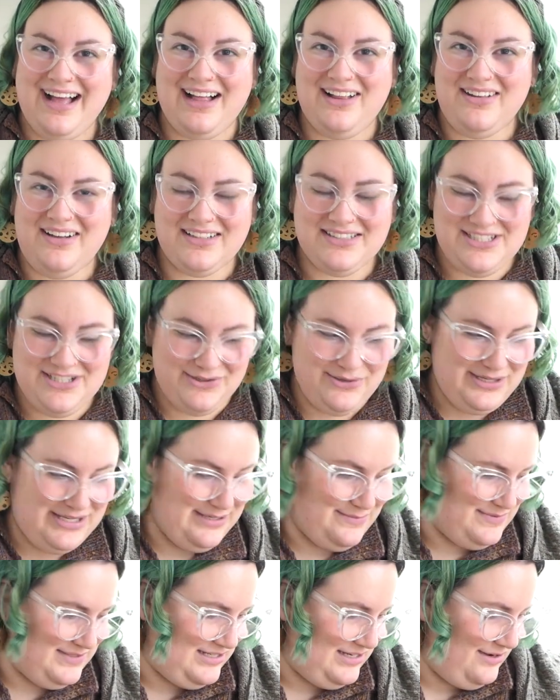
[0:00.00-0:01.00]
long do you
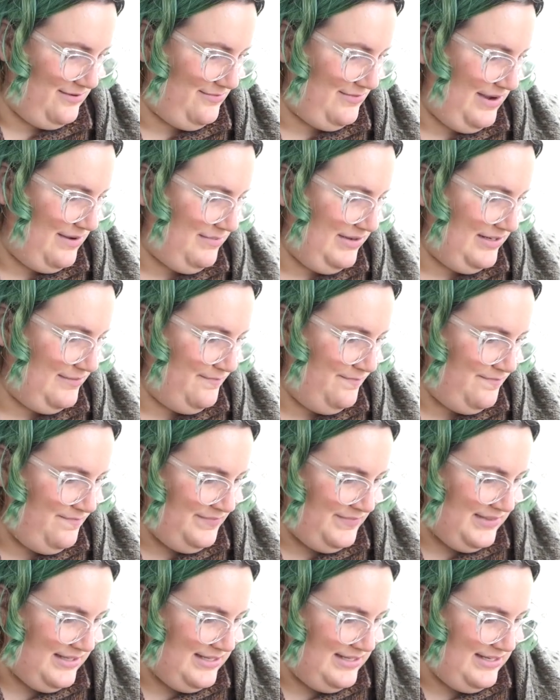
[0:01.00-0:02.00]
keep stuff? I mean,
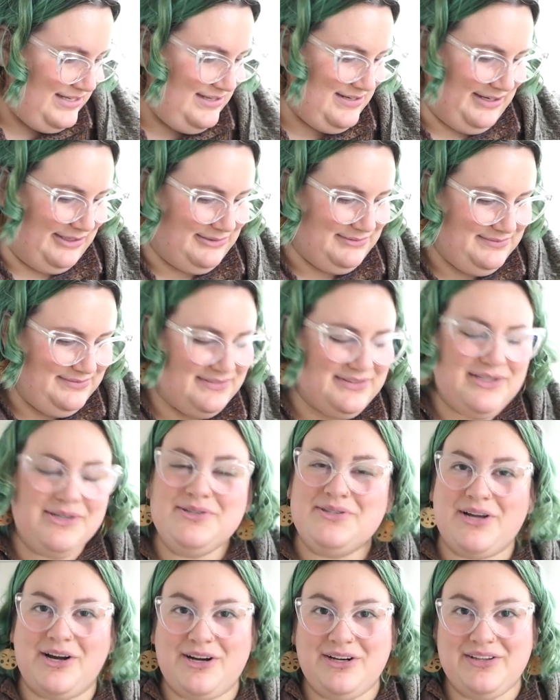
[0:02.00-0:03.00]
you know,
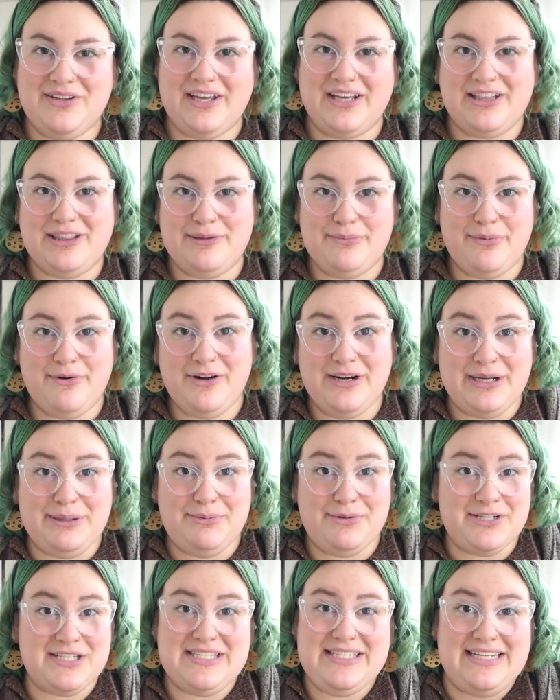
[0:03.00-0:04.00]
those aren't like the pretty
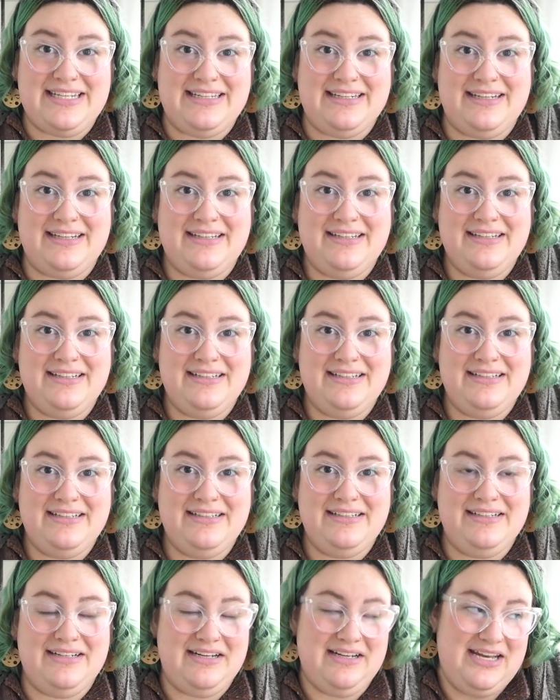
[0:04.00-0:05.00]
pristine
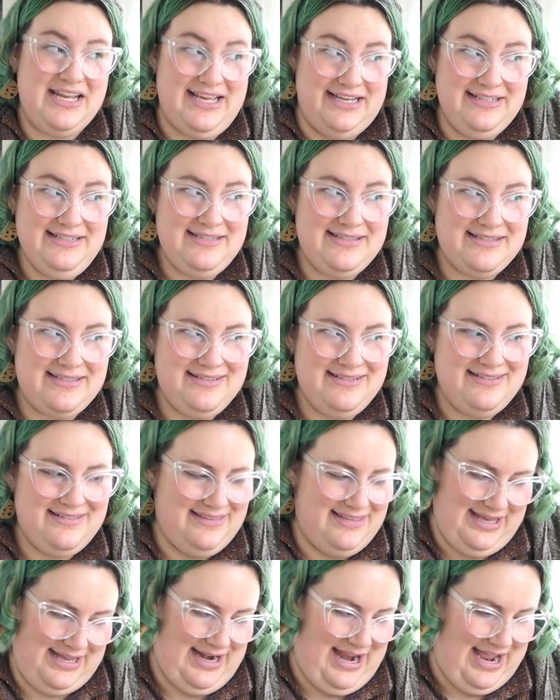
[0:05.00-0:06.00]
knits
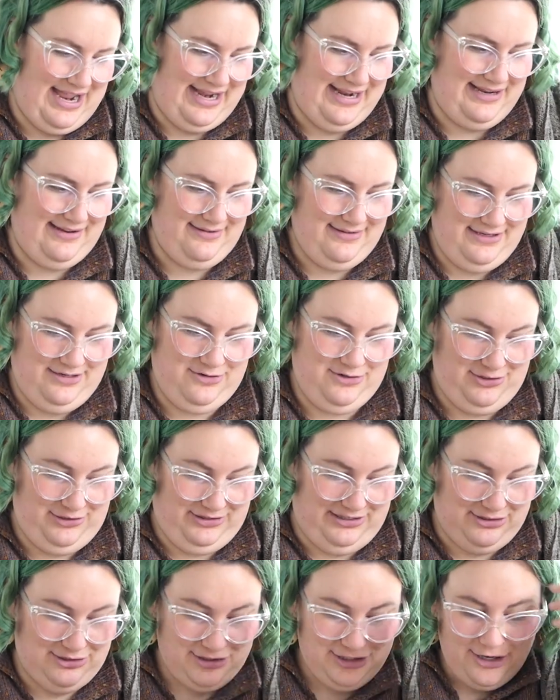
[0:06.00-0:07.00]
that I
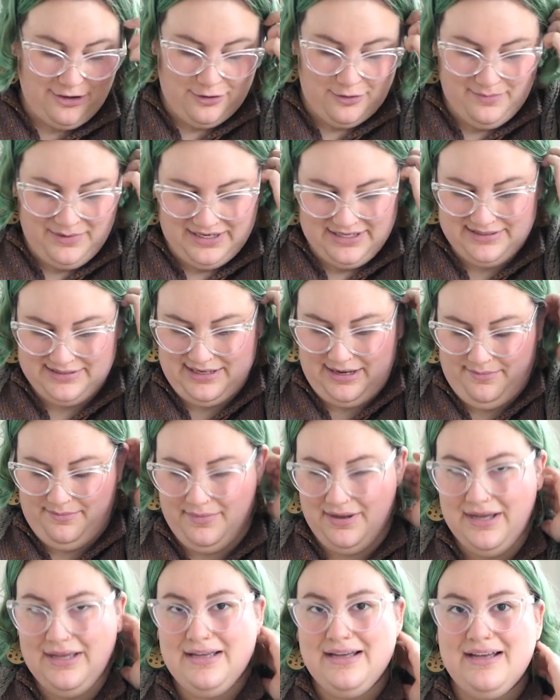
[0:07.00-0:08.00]
usually show because
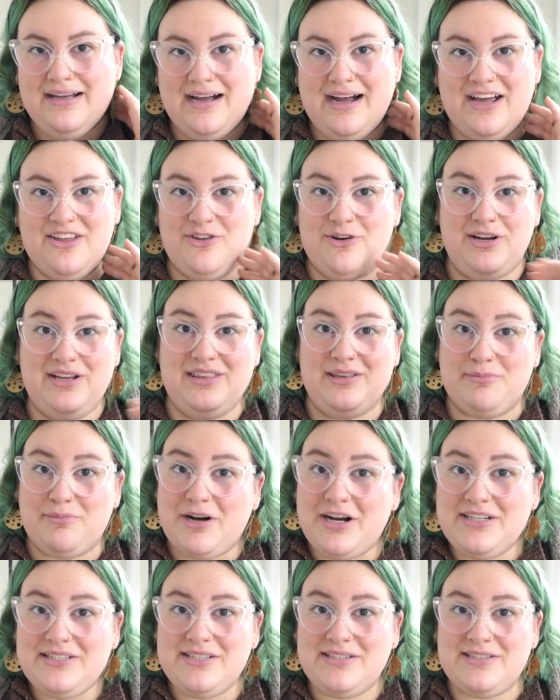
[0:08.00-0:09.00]
I'm either in the
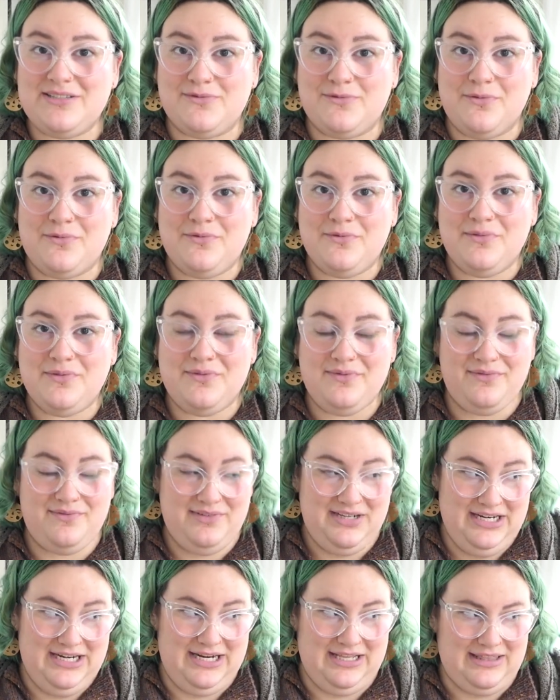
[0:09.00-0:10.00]
process of
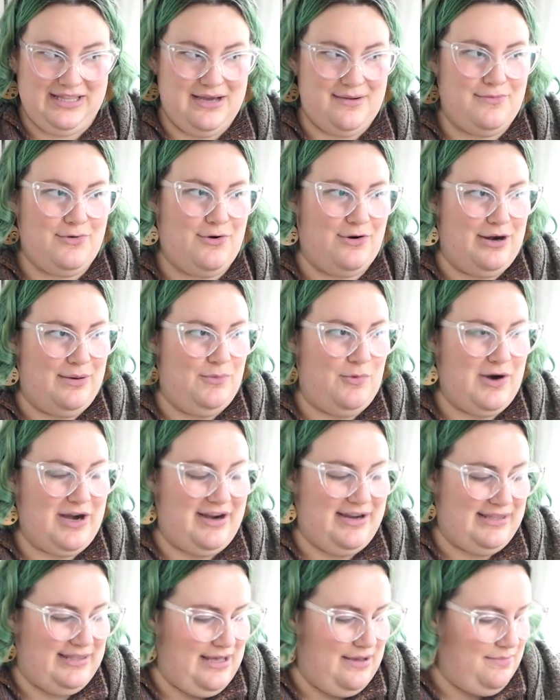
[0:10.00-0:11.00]
knitting them or I'm
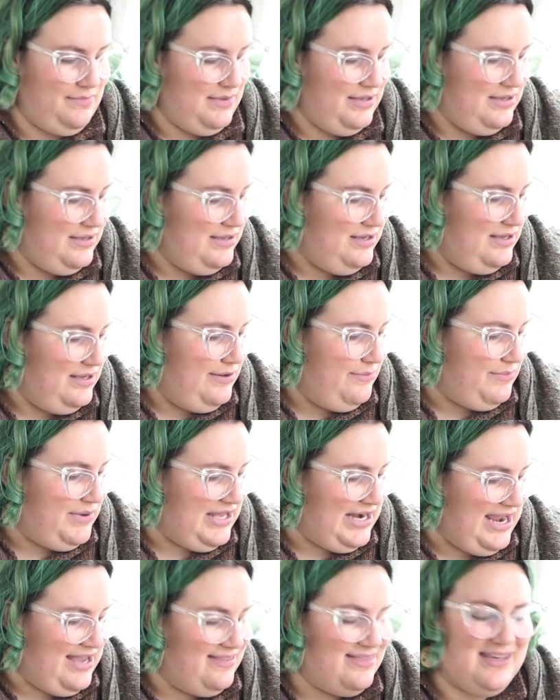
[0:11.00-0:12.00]
wearing them.
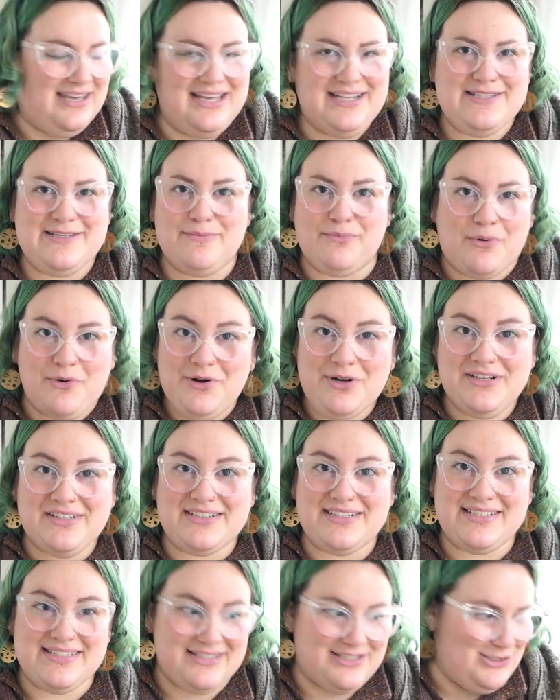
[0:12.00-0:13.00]
But I think it's
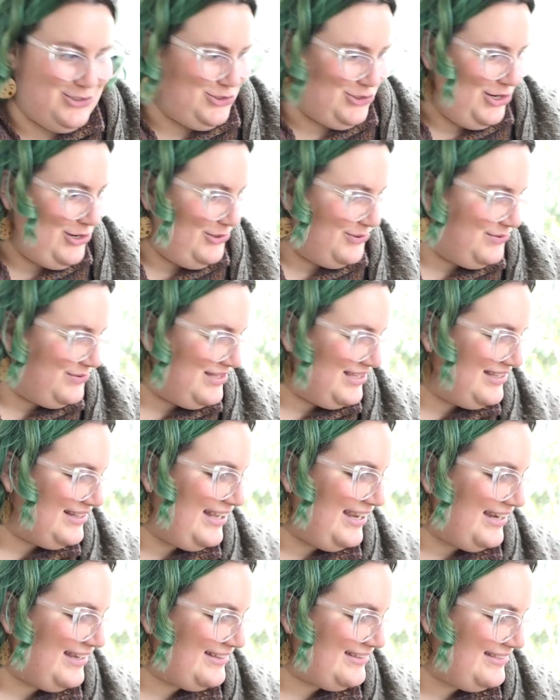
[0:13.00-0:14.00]
important to show that,
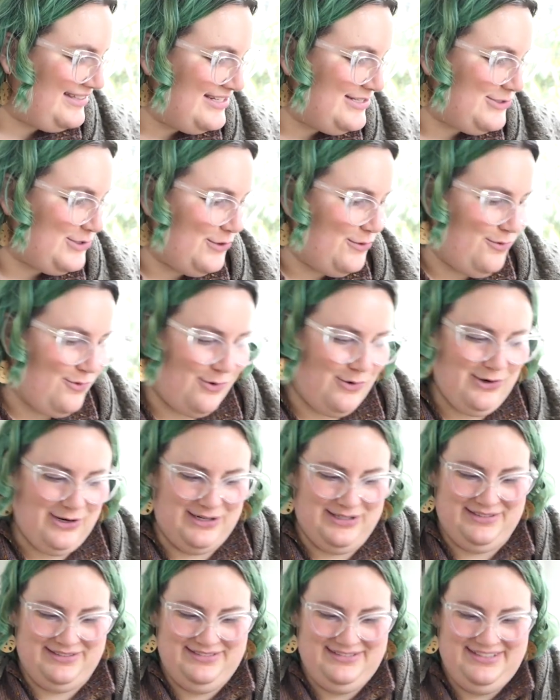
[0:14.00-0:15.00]
like, these are
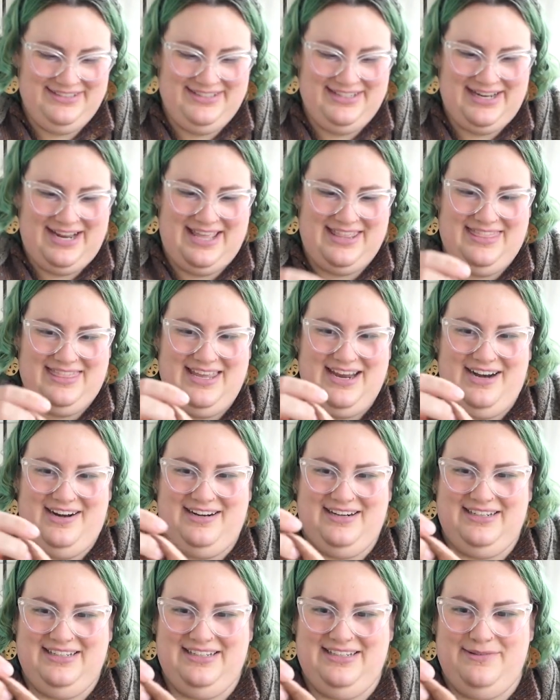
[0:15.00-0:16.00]
worn and
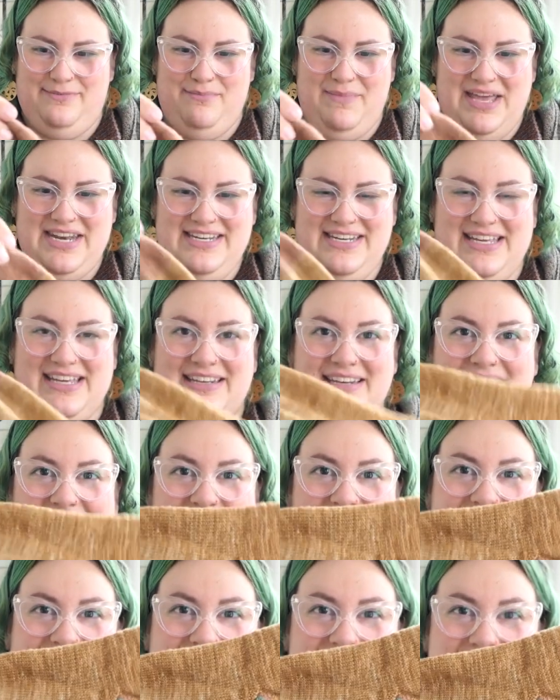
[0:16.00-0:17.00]
they're mended,
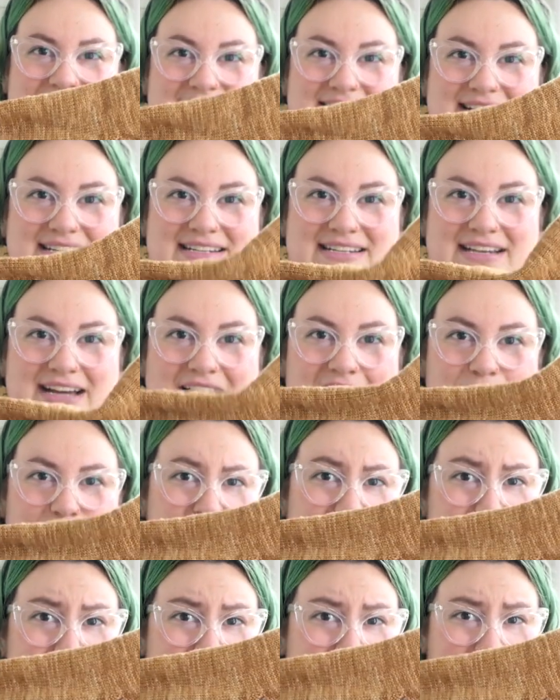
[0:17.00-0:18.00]
and I
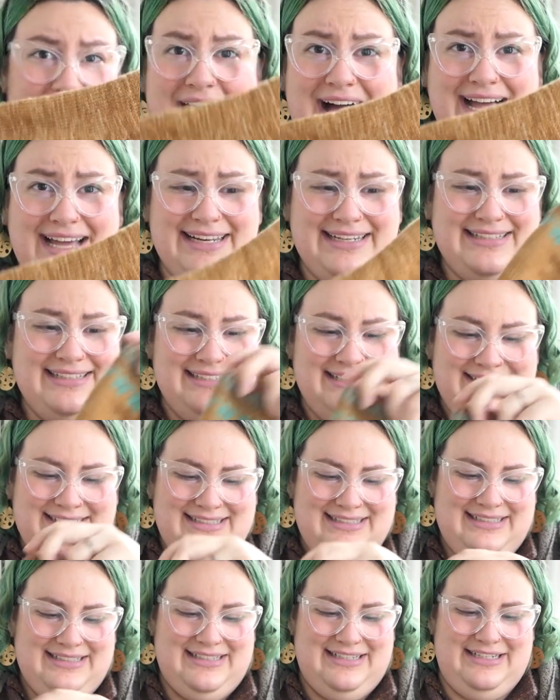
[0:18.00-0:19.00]
wear them a lot.
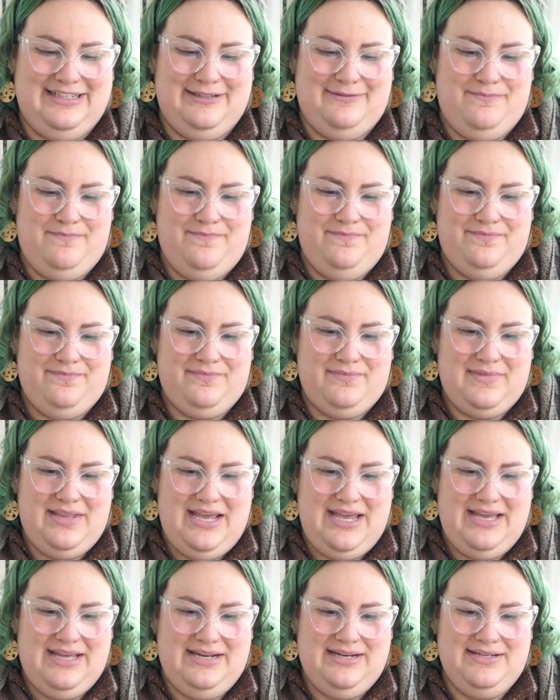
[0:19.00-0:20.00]

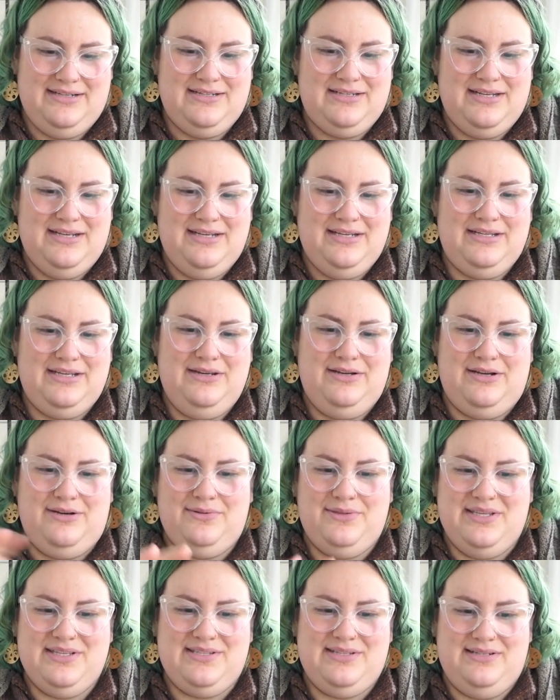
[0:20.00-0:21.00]
And you
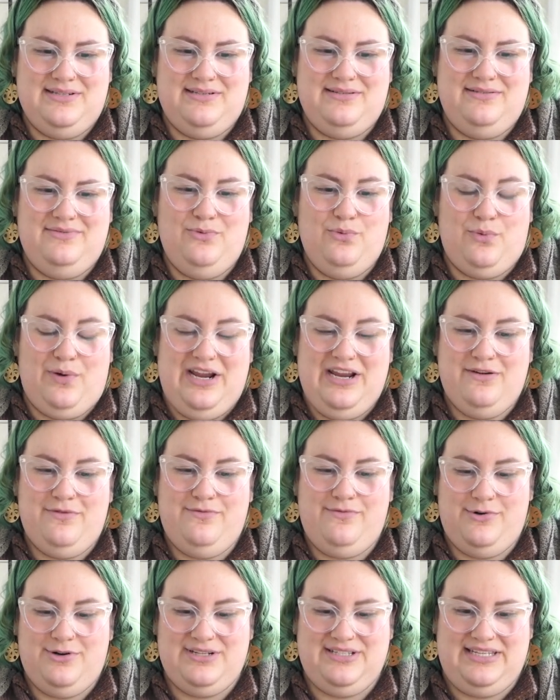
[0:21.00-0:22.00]
know, this
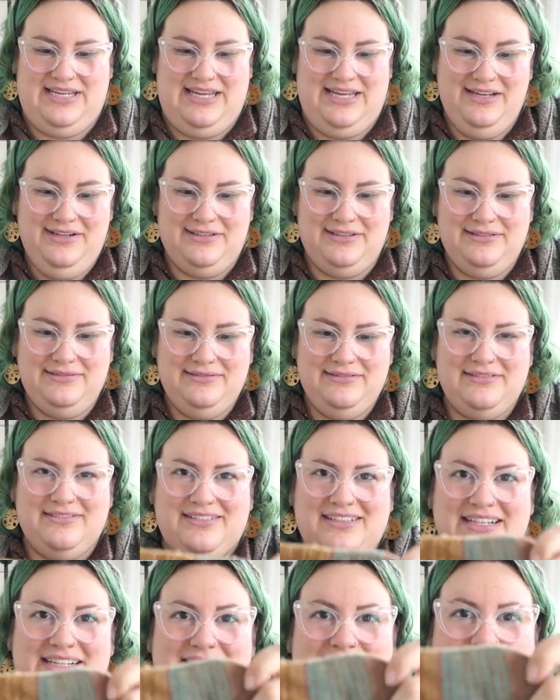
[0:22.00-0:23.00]
reinforced heel
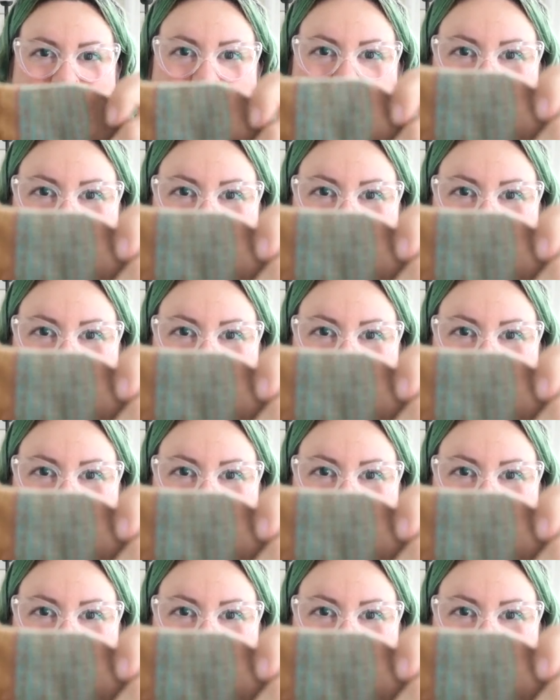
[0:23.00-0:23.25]
is